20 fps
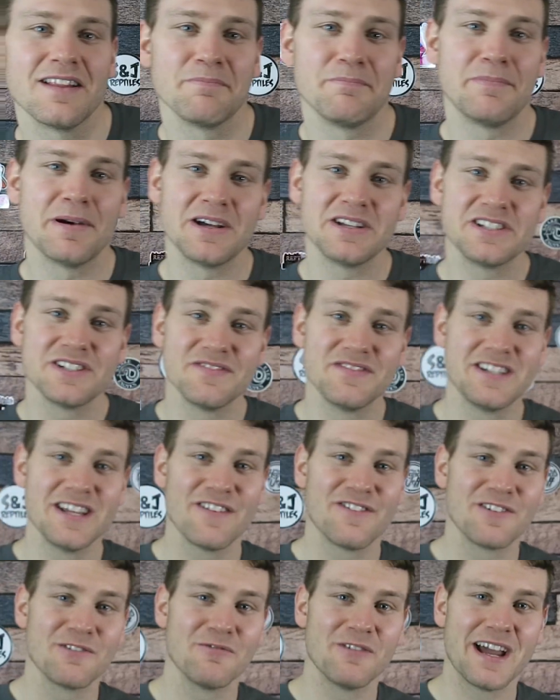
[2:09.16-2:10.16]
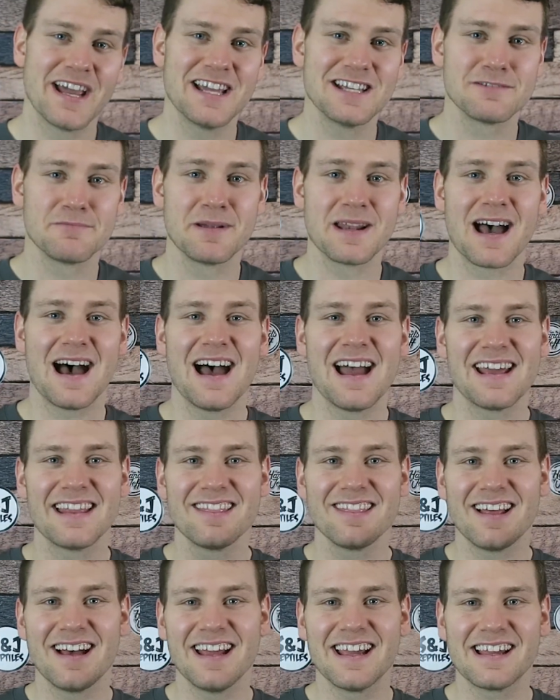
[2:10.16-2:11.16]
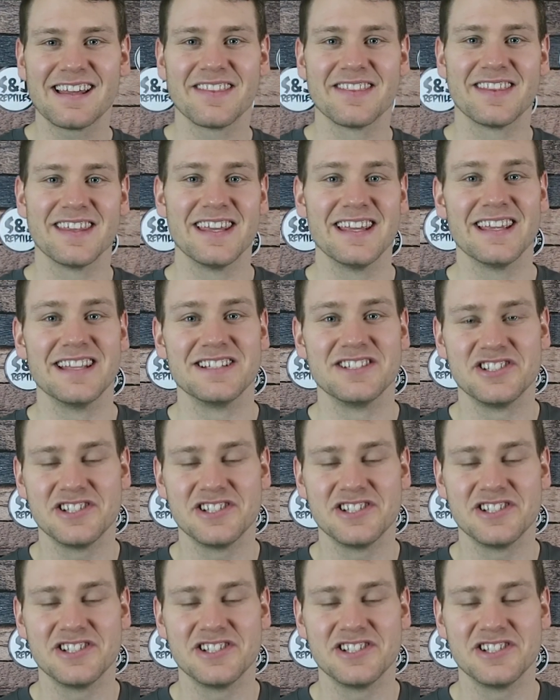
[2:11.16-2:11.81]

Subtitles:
a bunch of different ways, but I like the